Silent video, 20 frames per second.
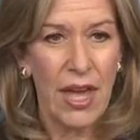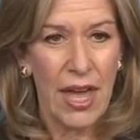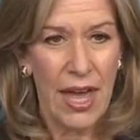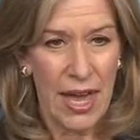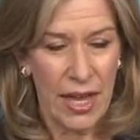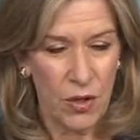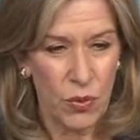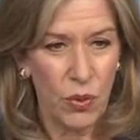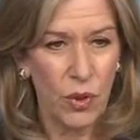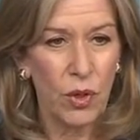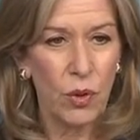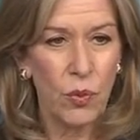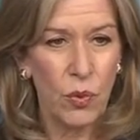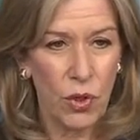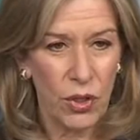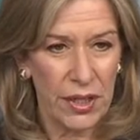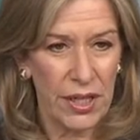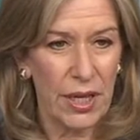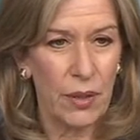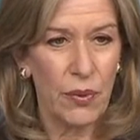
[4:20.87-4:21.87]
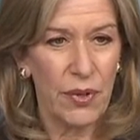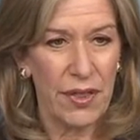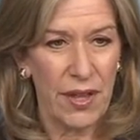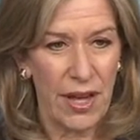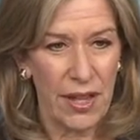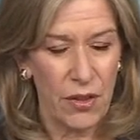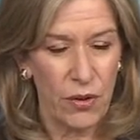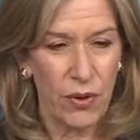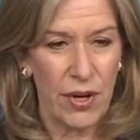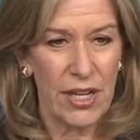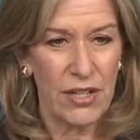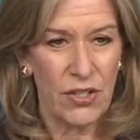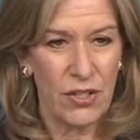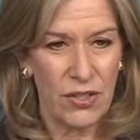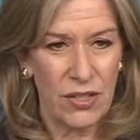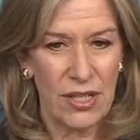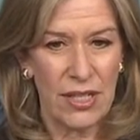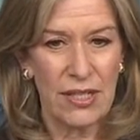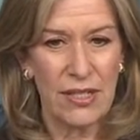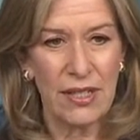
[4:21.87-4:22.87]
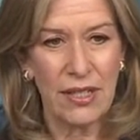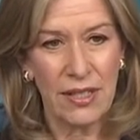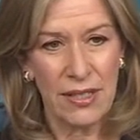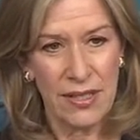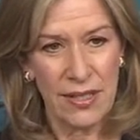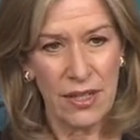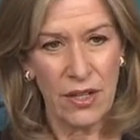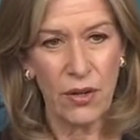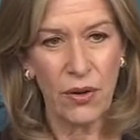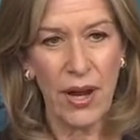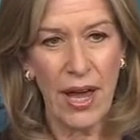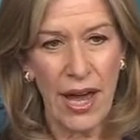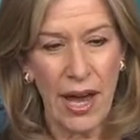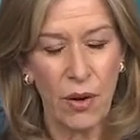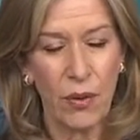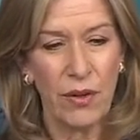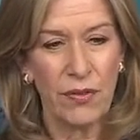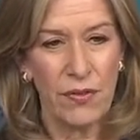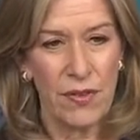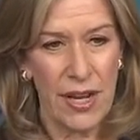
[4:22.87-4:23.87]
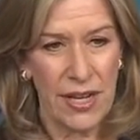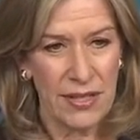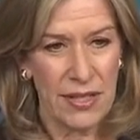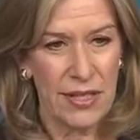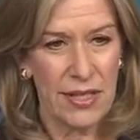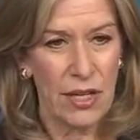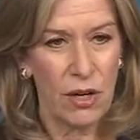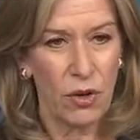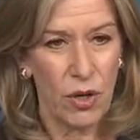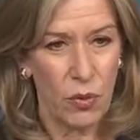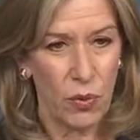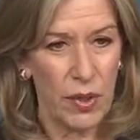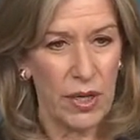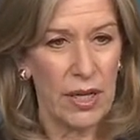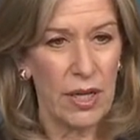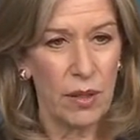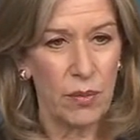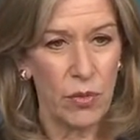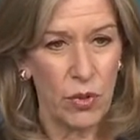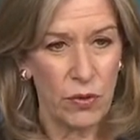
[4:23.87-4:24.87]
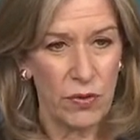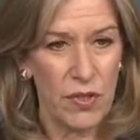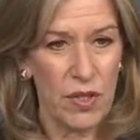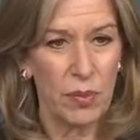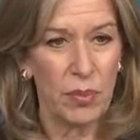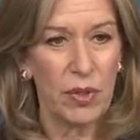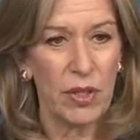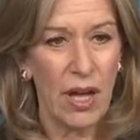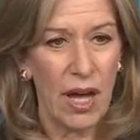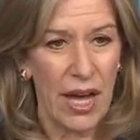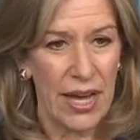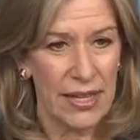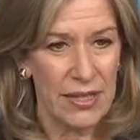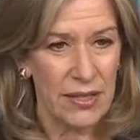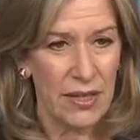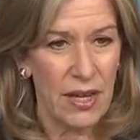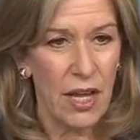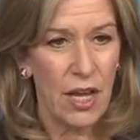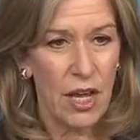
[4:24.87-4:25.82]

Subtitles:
And we're working with other agencies to consider how, if necessary, we can move supplies